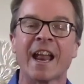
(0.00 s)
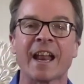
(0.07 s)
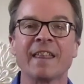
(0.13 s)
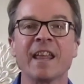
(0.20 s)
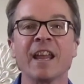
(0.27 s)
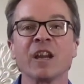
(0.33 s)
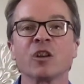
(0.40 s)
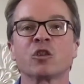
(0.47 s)
and
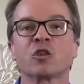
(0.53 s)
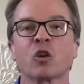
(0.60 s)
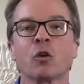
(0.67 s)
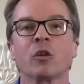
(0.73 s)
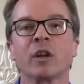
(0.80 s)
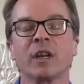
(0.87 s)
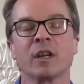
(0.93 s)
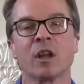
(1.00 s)
they
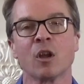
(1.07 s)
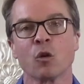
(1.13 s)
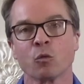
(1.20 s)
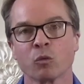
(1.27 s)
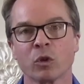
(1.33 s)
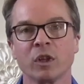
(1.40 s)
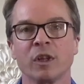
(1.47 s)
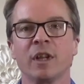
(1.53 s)
exerted
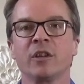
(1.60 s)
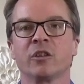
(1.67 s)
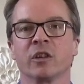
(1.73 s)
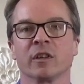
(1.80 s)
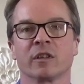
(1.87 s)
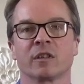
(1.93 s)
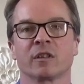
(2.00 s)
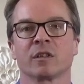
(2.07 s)

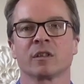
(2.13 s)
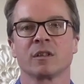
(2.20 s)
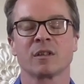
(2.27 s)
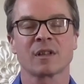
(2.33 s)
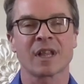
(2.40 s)
religious,